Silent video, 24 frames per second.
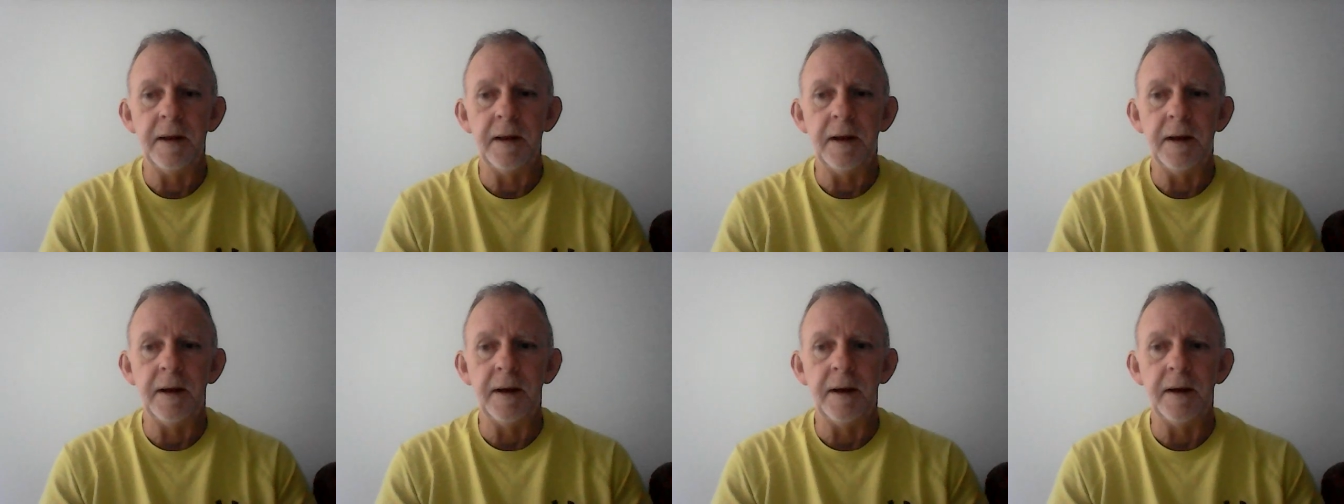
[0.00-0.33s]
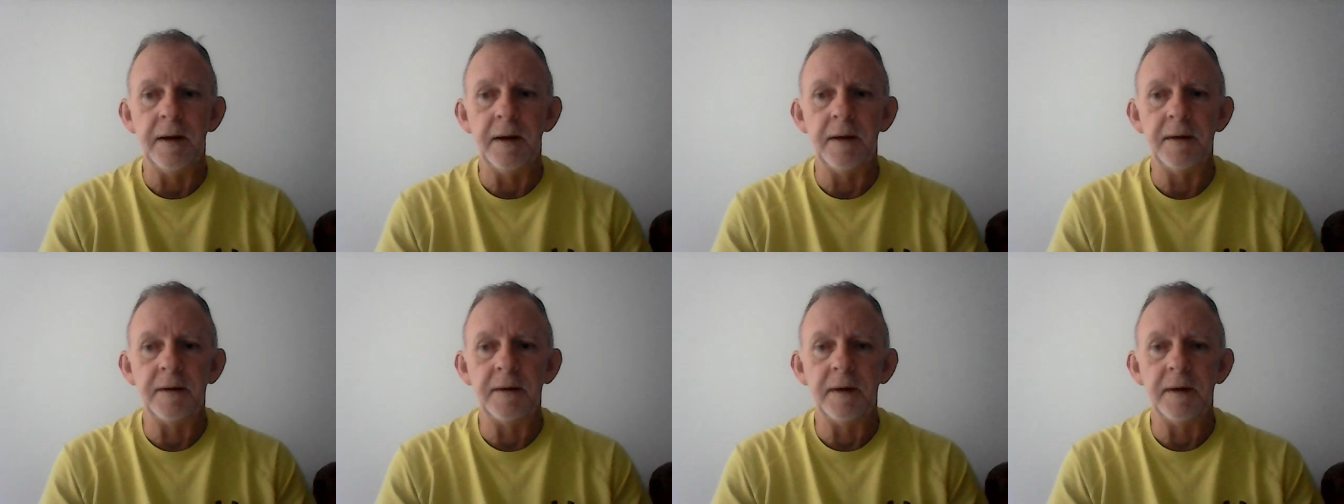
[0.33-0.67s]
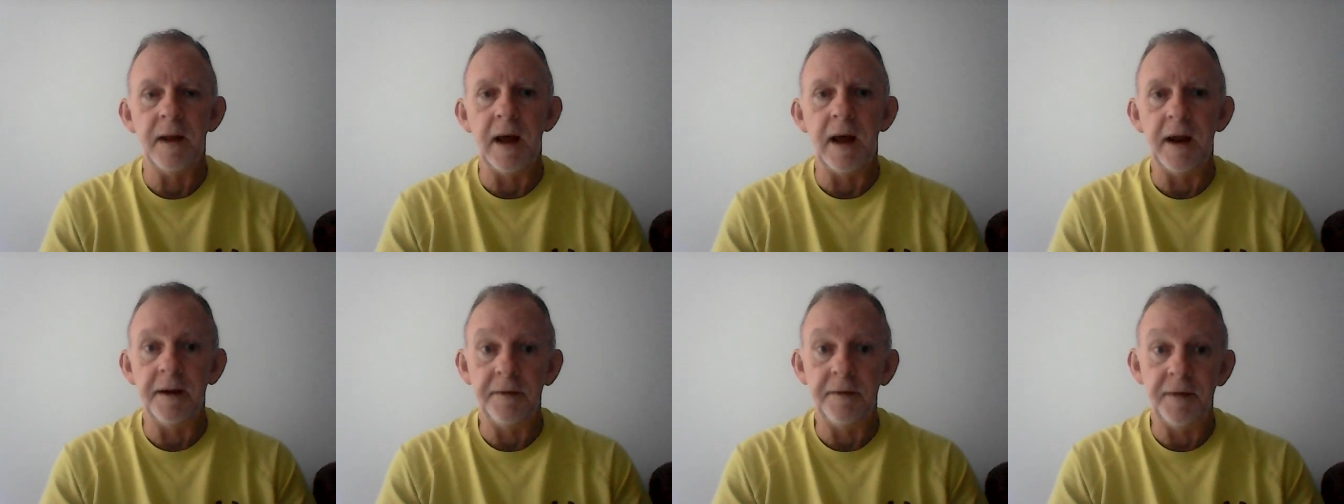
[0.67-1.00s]
uh, a
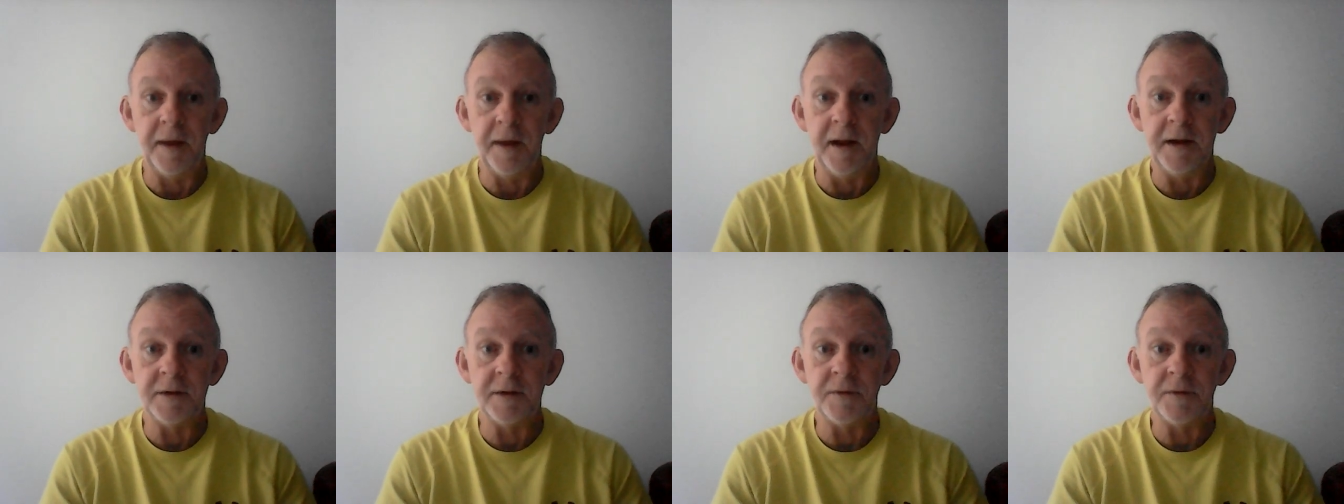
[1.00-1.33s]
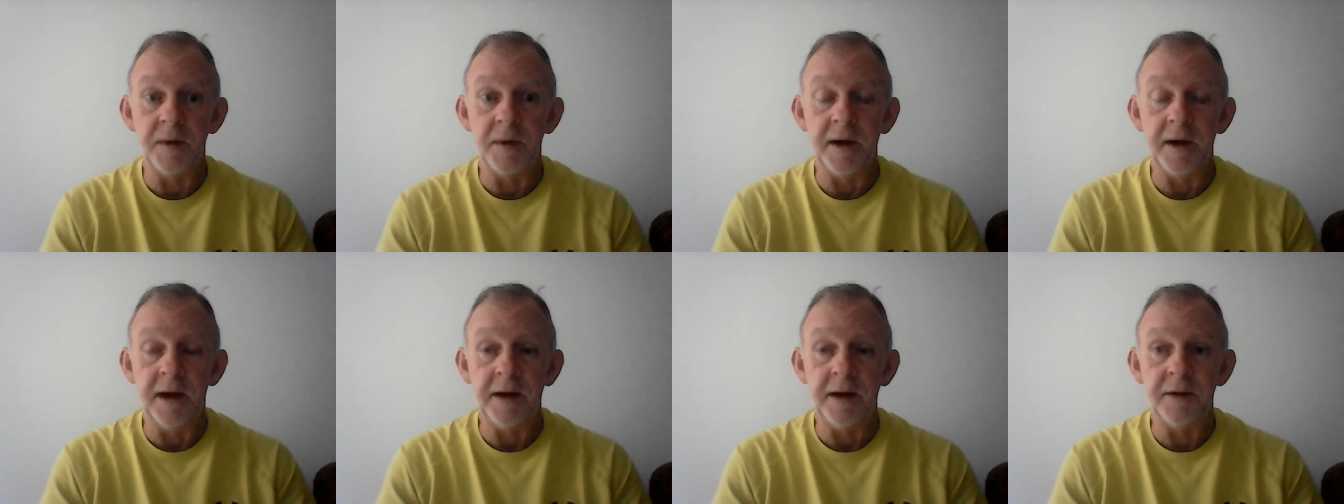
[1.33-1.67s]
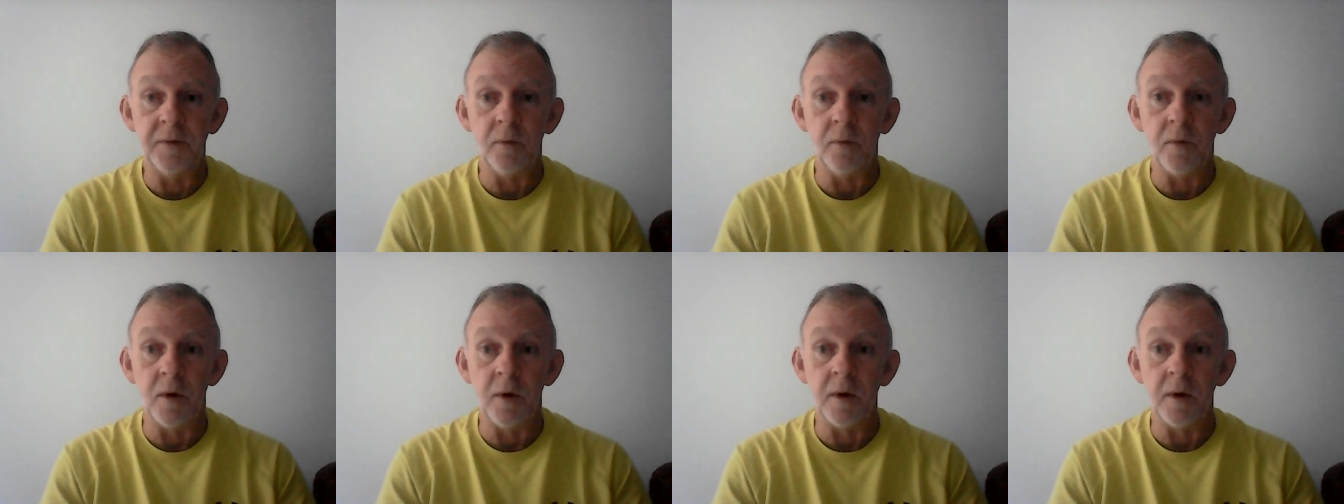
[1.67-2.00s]
lot of things we need
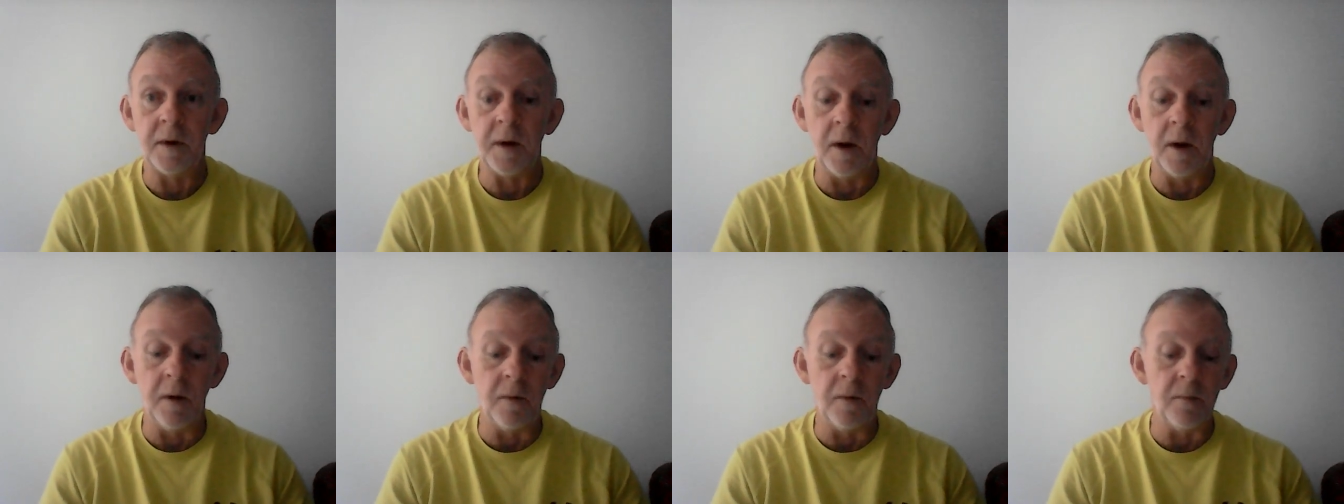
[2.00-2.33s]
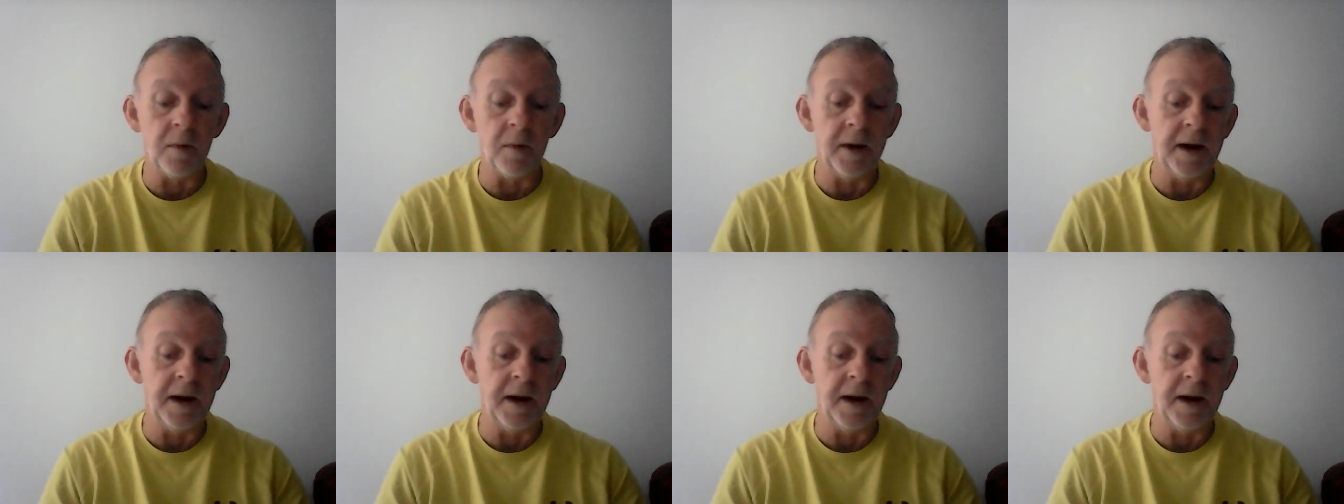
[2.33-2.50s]
to work on.